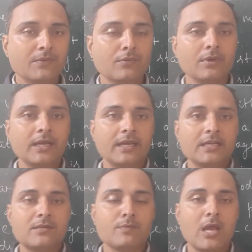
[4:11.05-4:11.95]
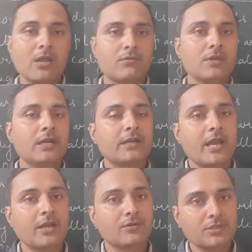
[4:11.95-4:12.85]
known as molecular
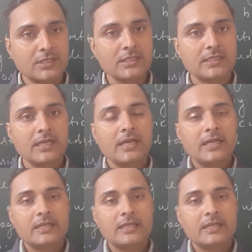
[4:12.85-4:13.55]
diagnosis.